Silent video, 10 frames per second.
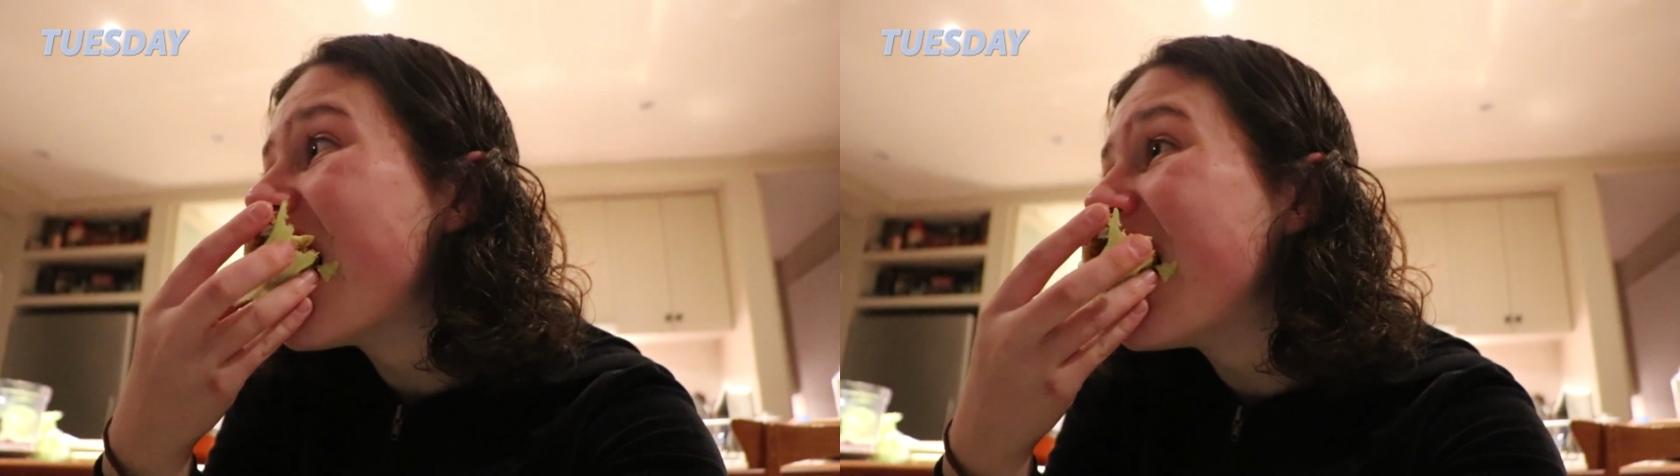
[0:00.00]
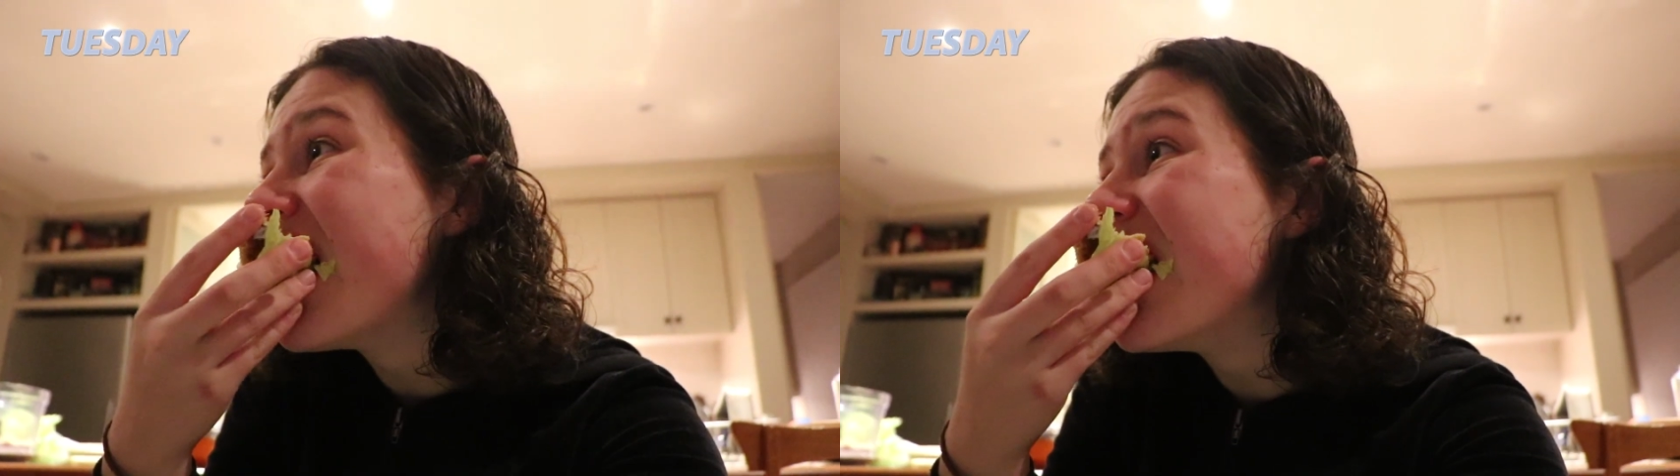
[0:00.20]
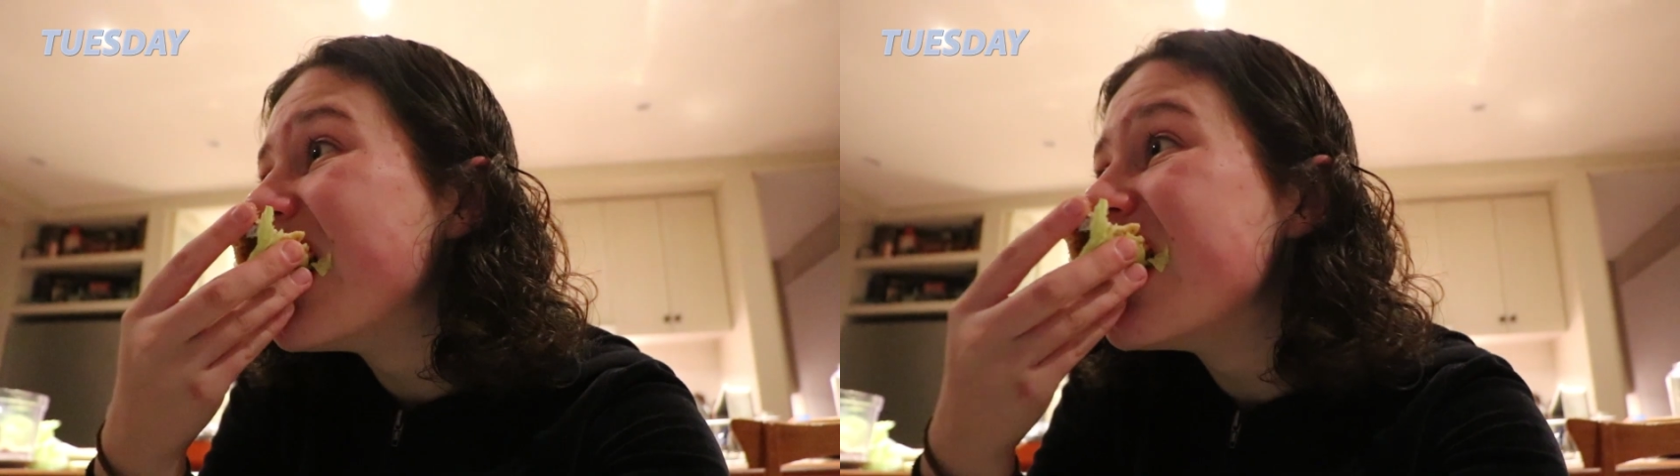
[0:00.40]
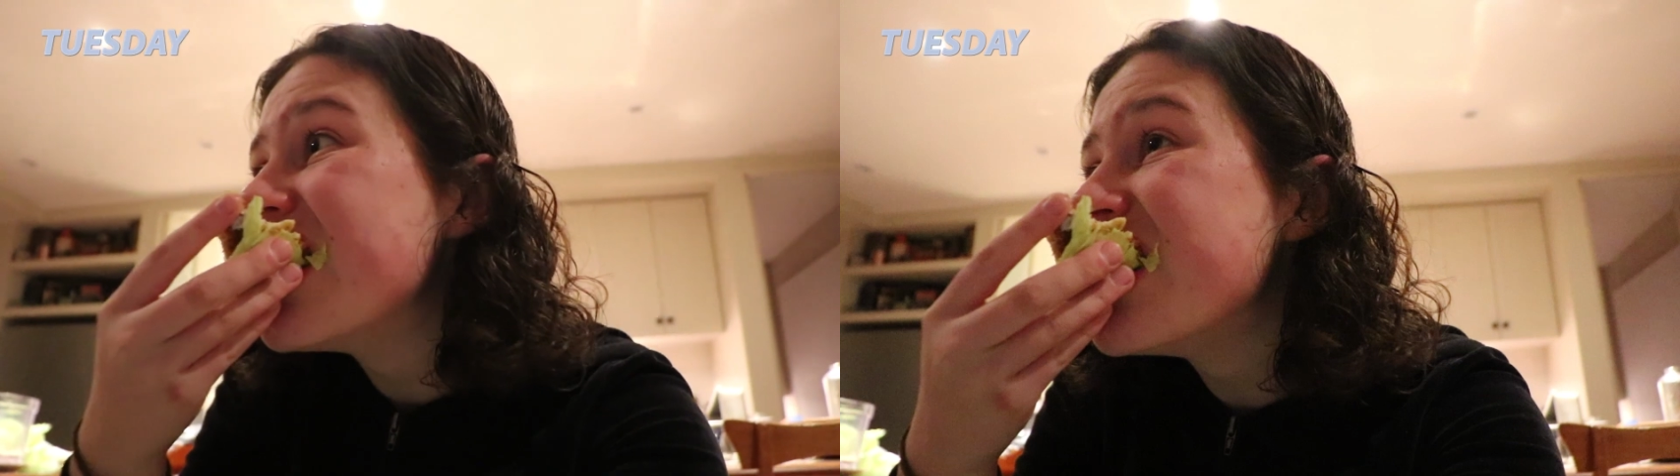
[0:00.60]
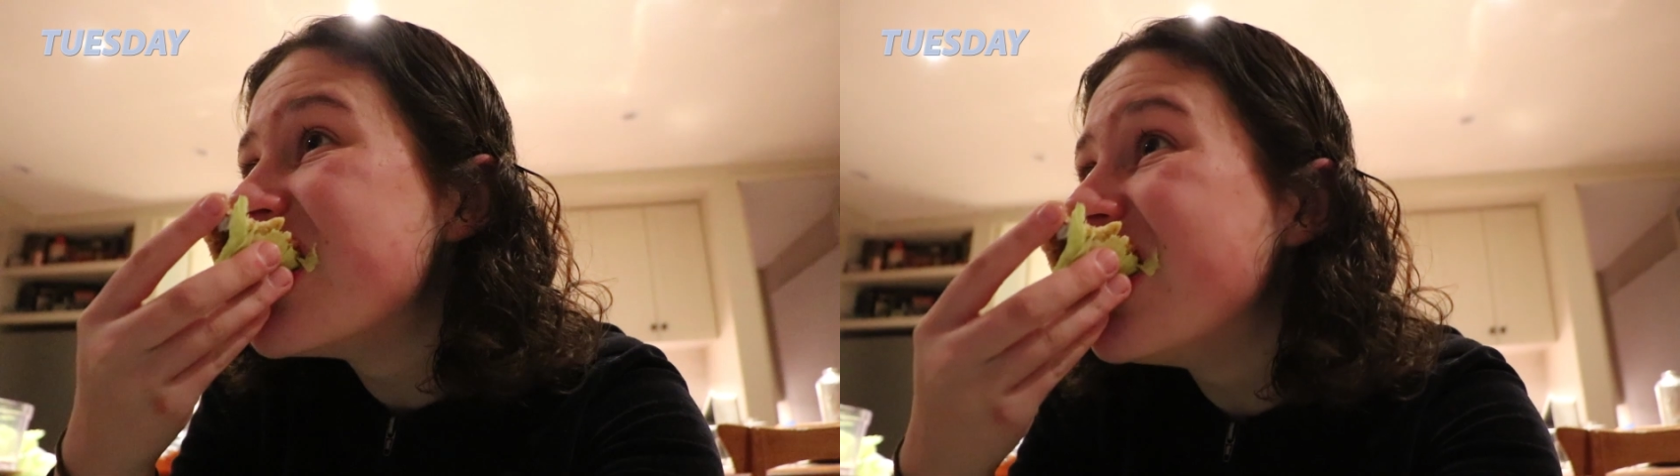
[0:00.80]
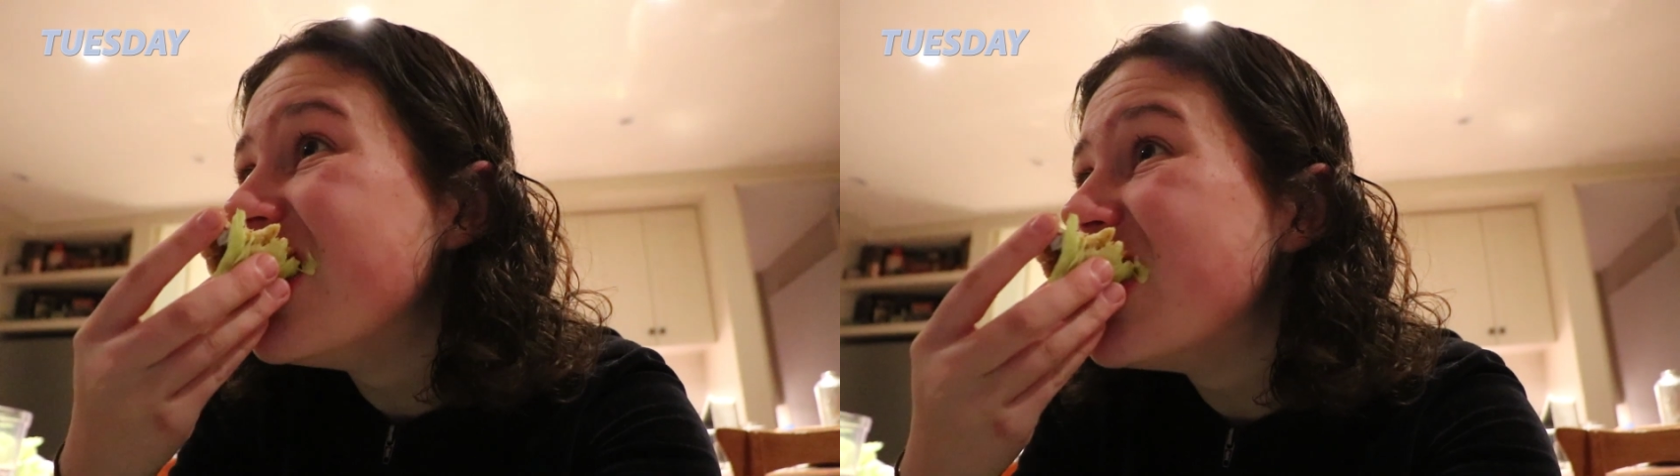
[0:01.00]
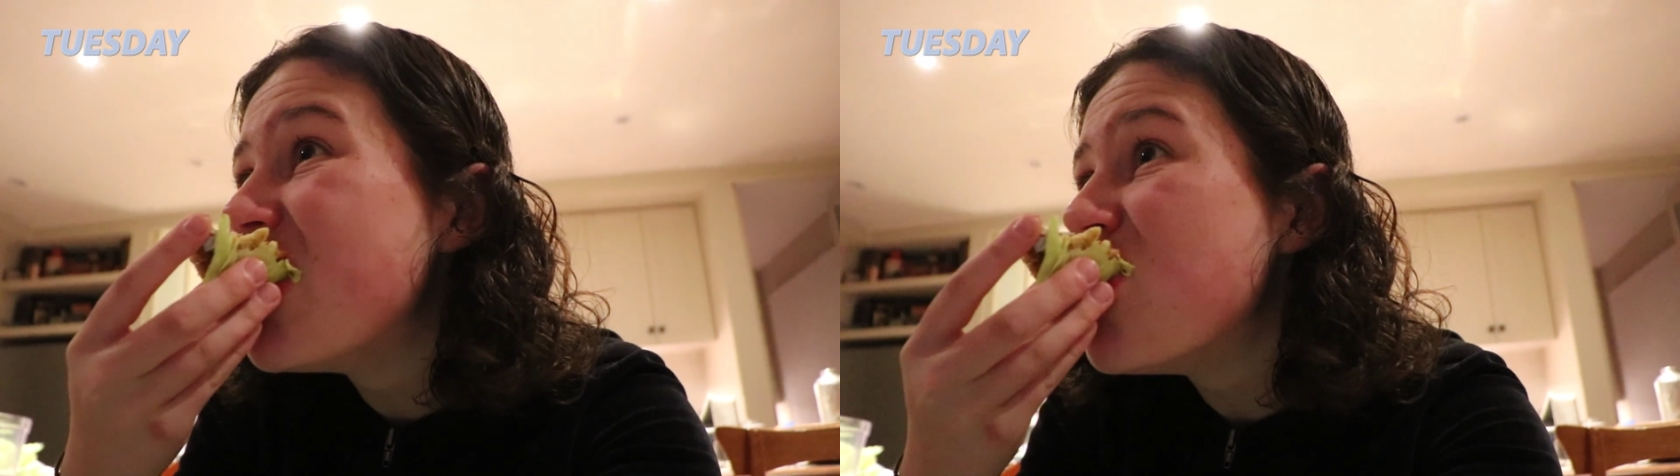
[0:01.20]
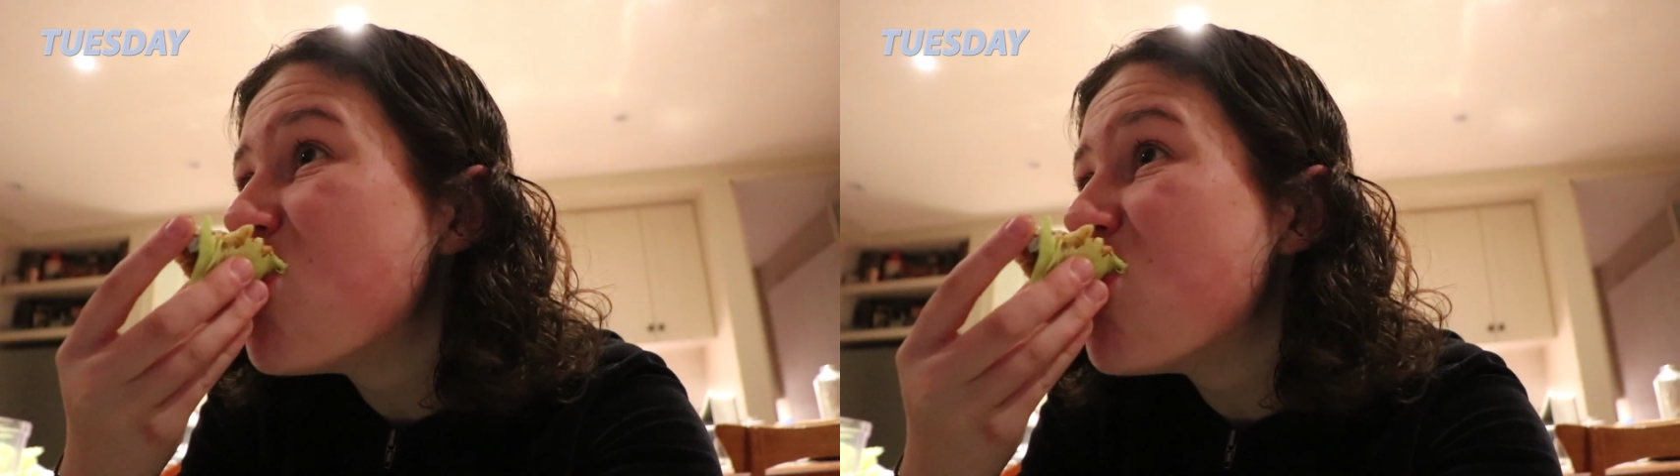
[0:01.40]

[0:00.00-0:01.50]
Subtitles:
These were so good.